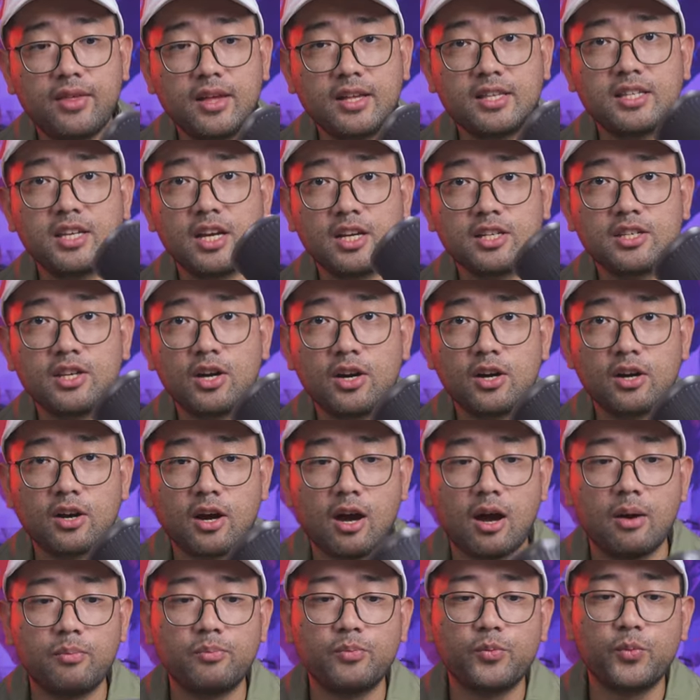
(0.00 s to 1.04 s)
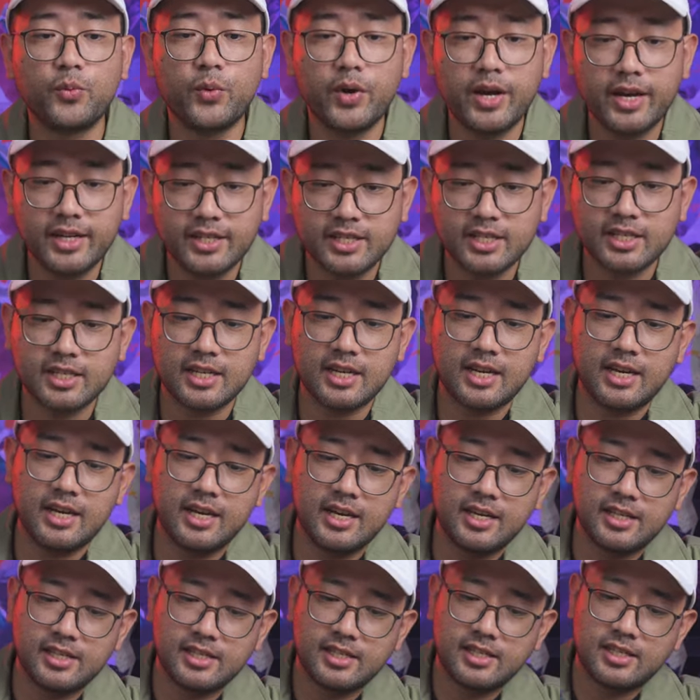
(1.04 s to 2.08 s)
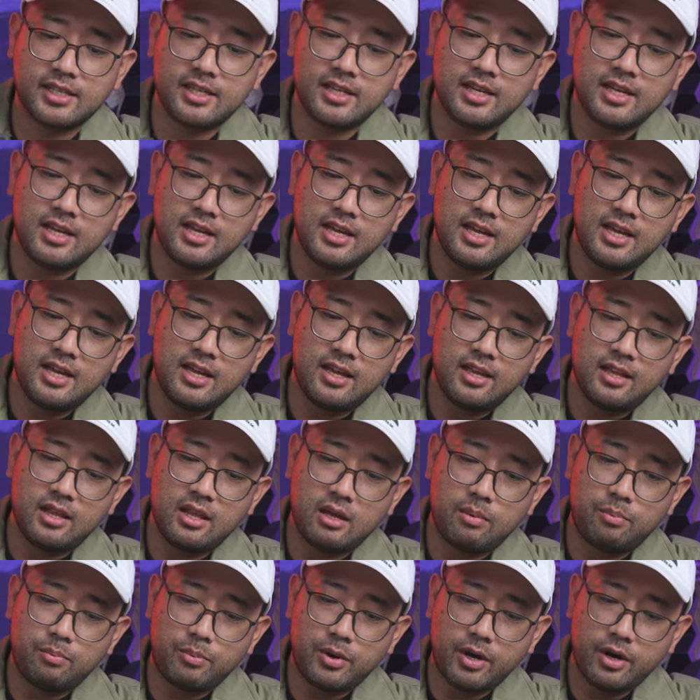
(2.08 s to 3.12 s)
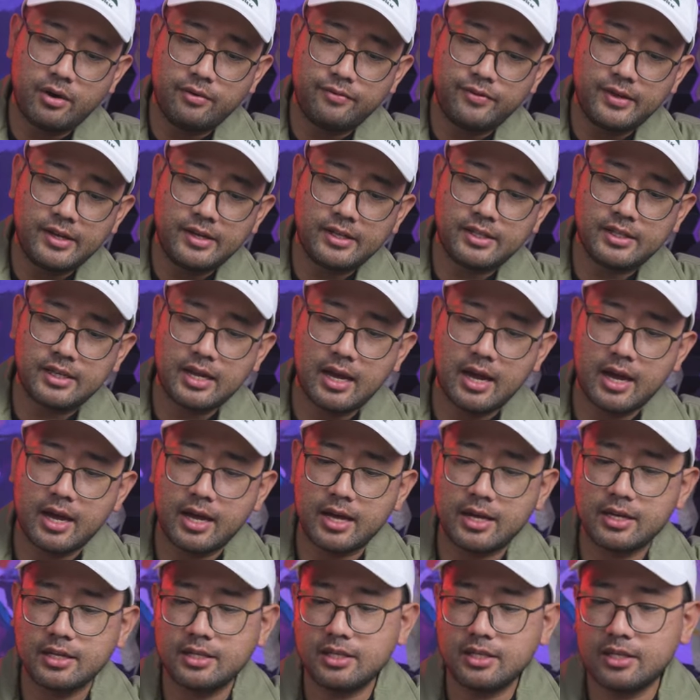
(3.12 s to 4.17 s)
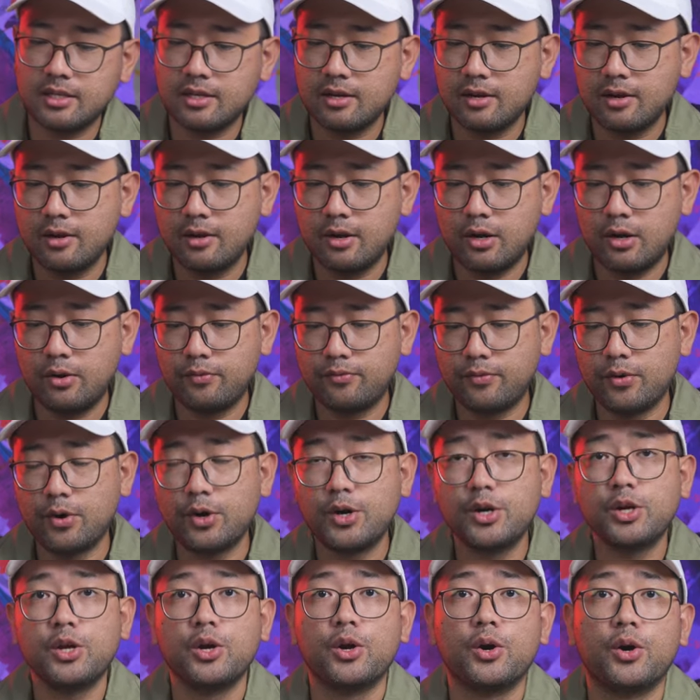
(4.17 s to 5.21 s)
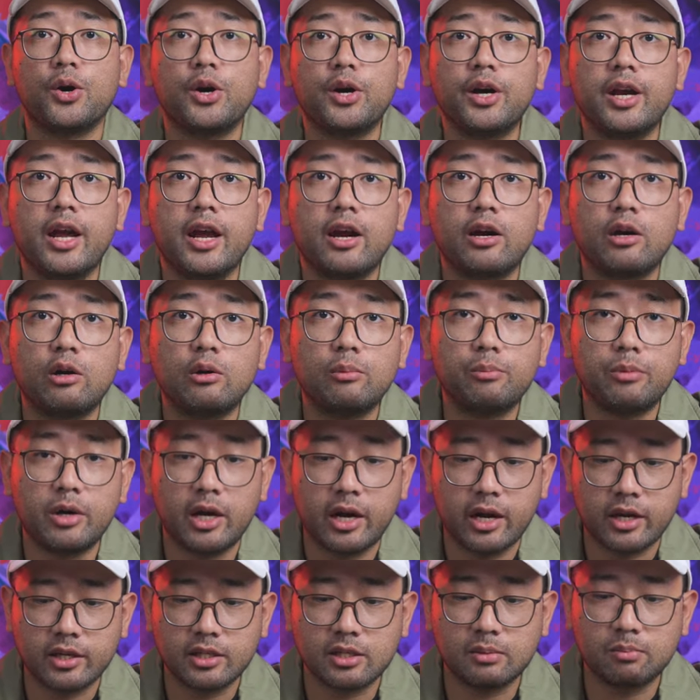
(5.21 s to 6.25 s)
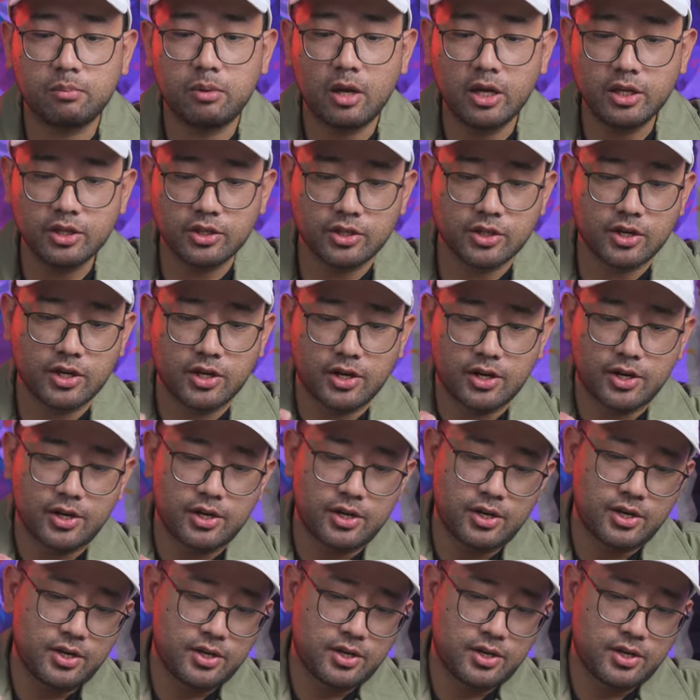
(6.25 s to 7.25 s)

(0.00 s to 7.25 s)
this is your cup, which is the perfect size for your Aeropress plunger.